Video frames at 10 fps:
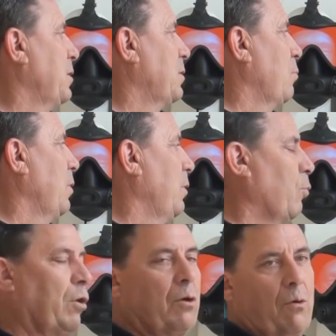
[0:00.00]
It's one of the
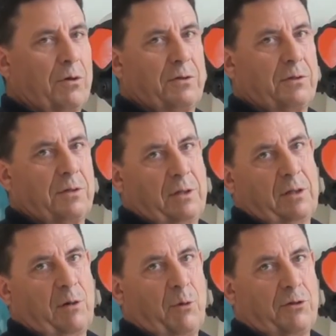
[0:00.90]
workhorses in
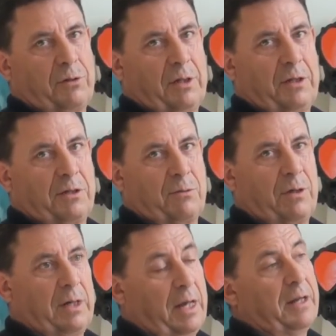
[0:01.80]
the commercial industry